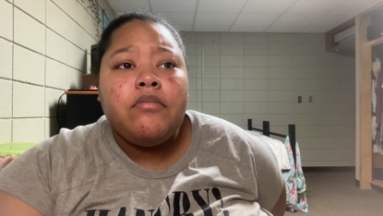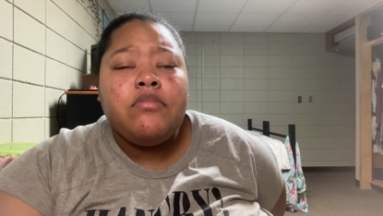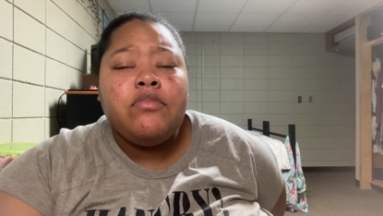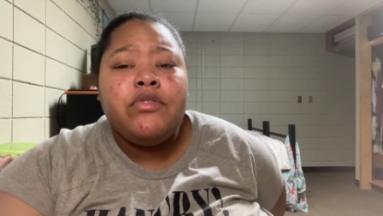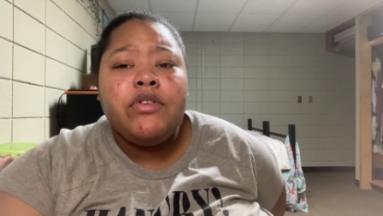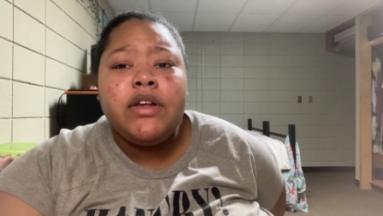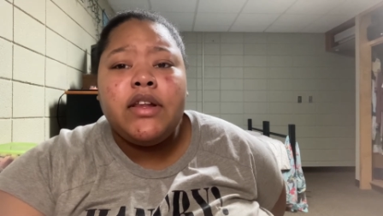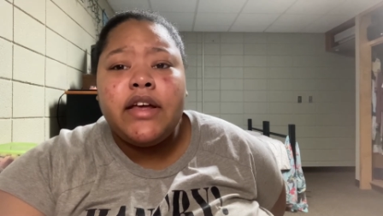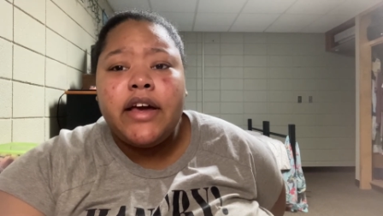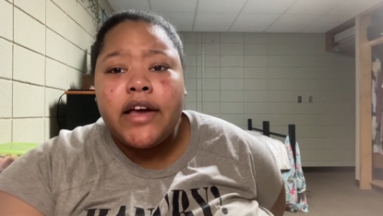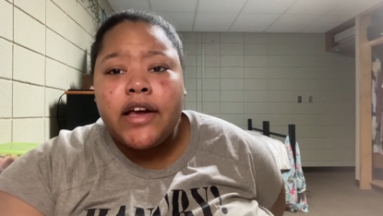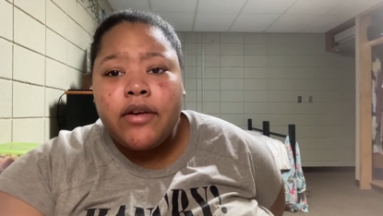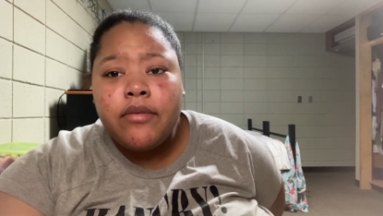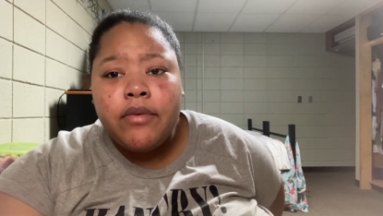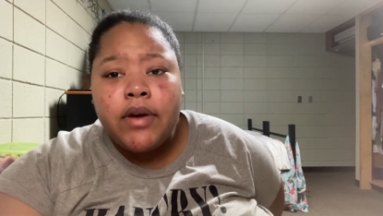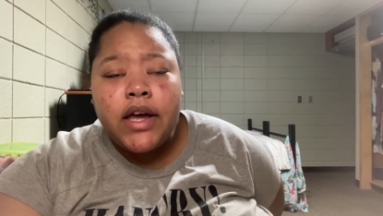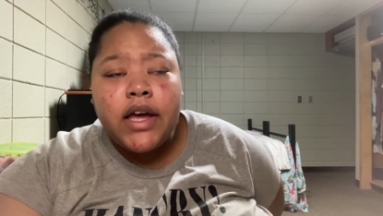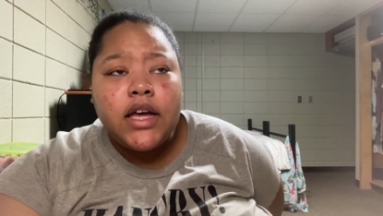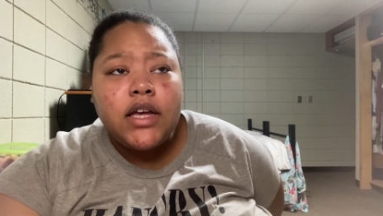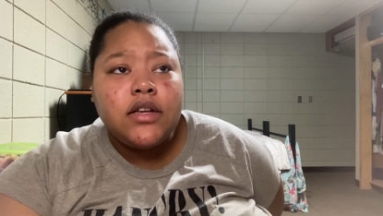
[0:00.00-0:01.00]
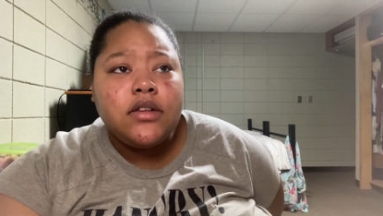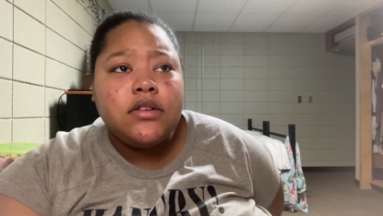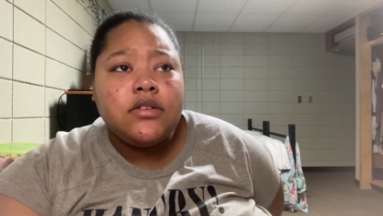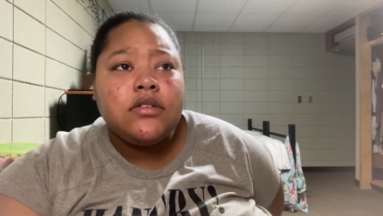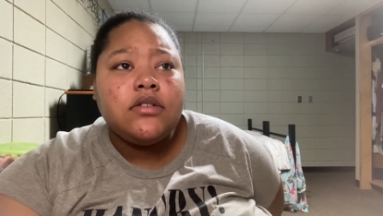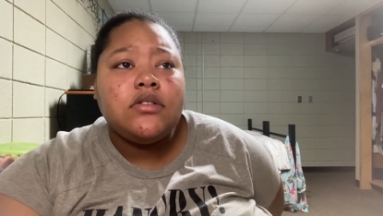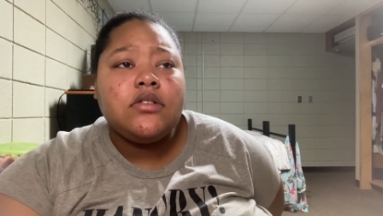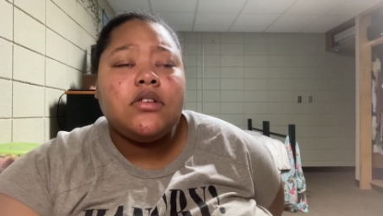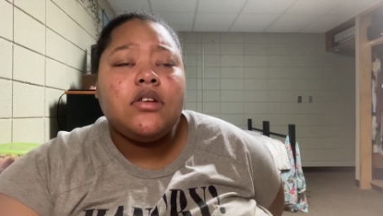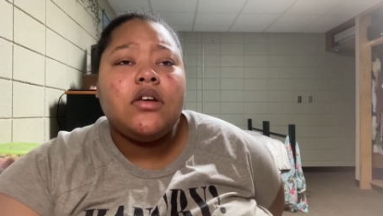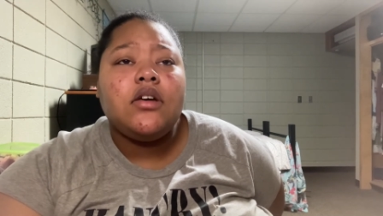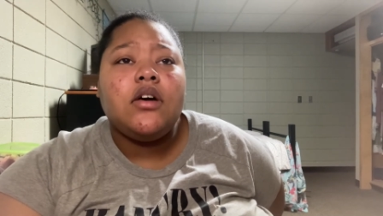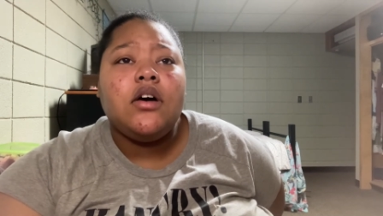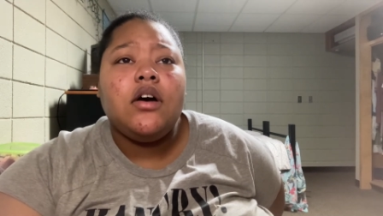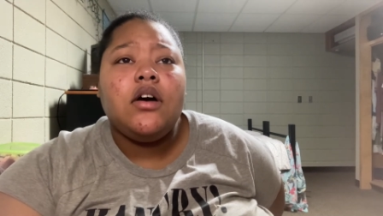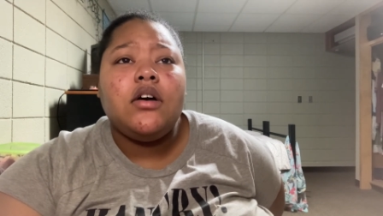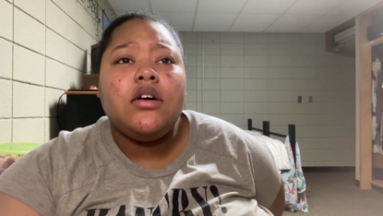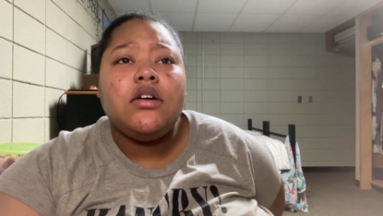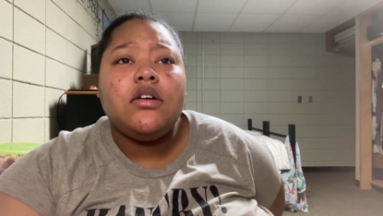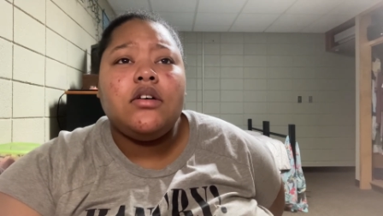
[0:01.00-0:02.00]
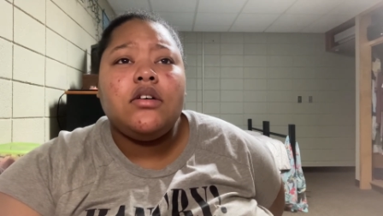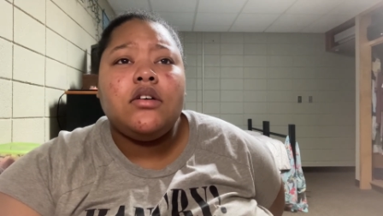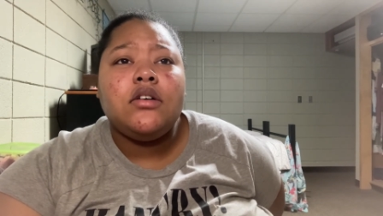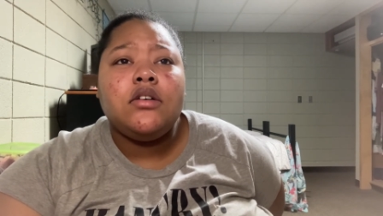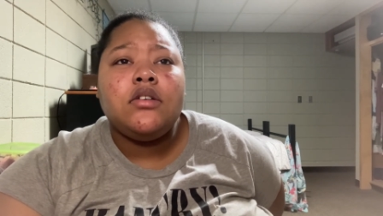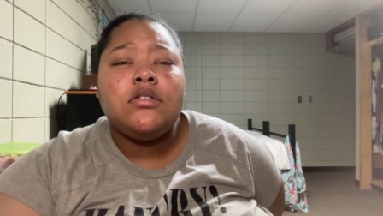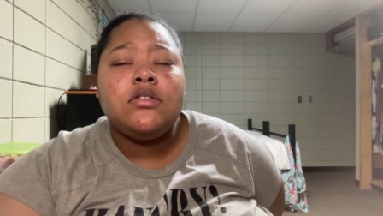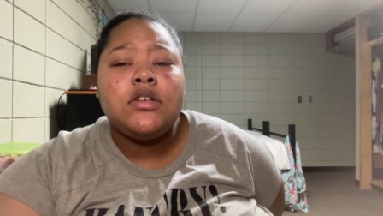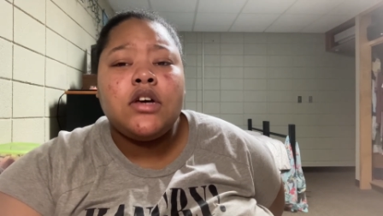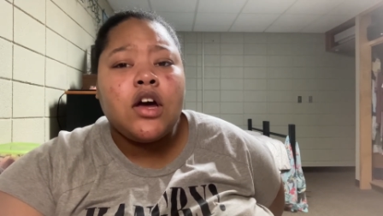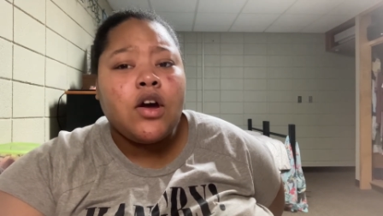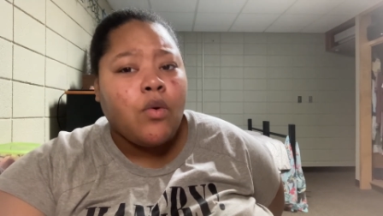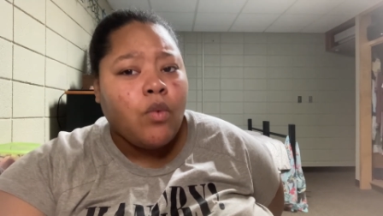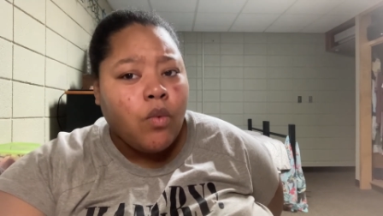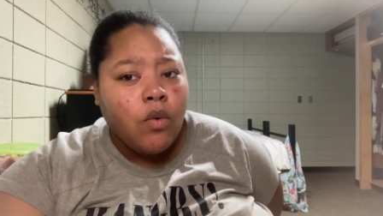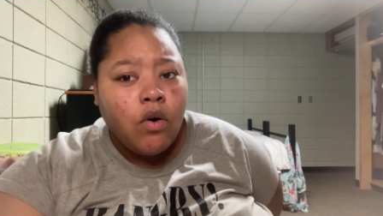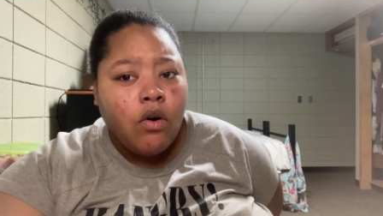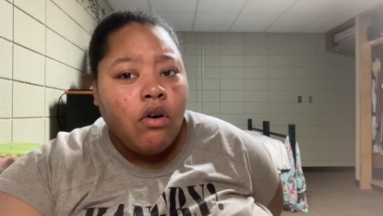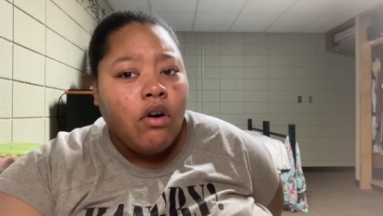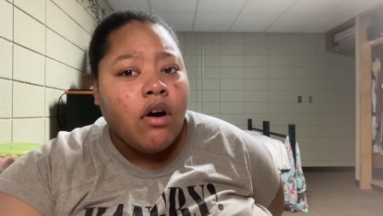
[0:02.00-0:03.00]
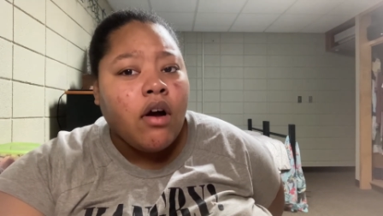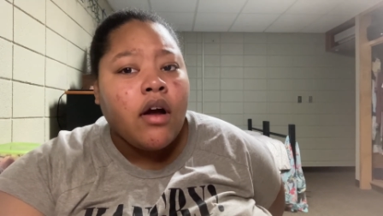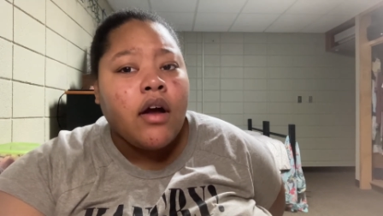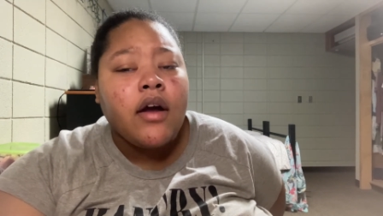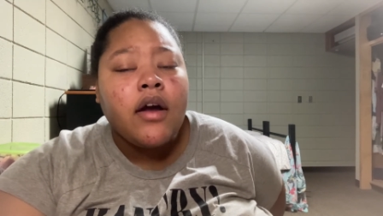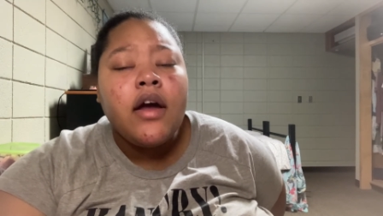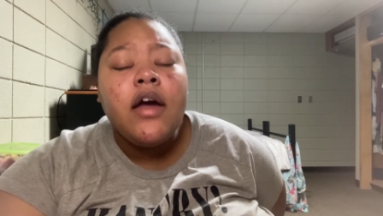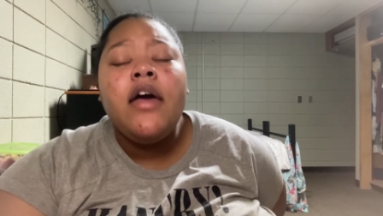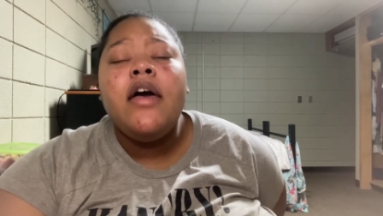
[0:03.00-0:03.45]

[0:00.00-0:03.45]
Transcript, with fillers: three-legged race, tug-of-war,